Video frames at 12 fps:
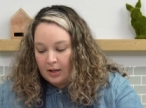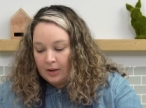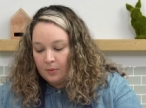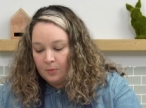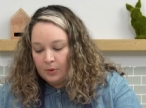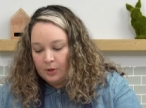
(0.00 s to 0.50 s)

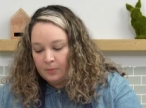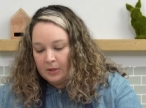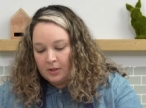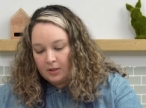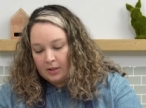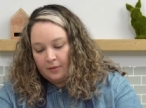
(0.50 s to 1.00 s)
I will
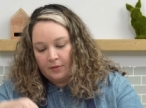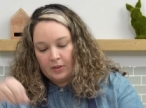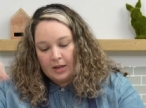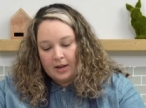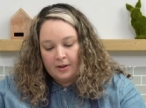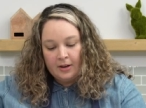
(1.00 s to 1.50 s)
be looking for
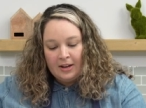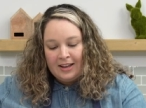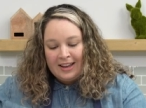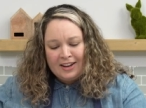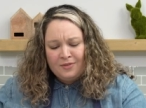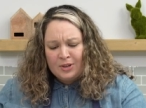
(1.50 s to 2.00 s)
that.
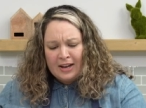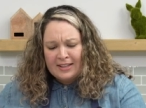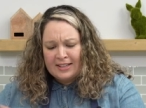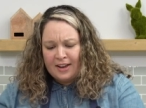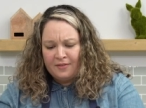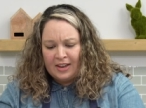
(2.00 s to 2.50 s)
And if you
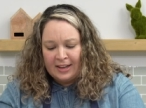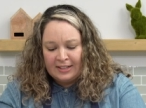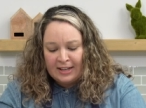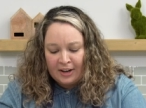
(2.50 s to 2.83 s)
guys have any